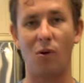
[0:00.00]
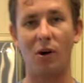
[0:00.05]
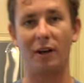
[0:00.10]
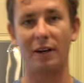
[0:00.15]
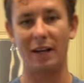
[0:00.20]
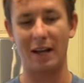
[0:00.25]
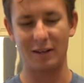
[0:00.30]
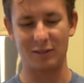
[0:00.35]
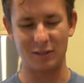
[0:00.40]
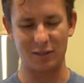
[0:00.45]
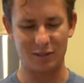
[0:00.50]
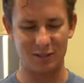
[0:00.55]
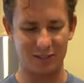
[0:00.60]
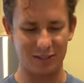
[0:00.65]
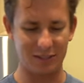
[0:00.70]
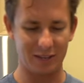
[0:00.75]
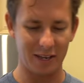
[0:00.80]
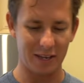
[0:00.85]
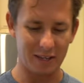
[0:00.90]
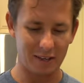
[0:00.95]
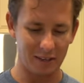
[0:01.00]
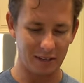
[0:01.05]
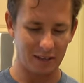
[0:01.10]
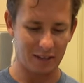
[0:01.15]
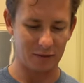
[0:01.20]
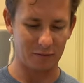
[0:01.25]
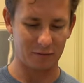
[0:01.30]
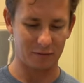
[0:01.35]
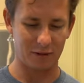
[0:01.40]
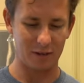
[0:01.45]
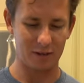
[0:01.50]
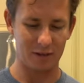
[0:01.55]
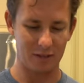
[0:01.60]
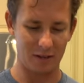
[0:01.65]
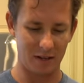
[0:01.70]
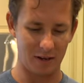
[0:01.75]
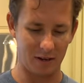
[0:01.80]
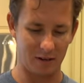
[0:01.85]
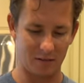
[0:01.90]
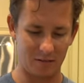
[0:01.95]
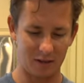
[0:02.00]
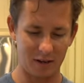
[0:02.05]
one has a slightly different tint.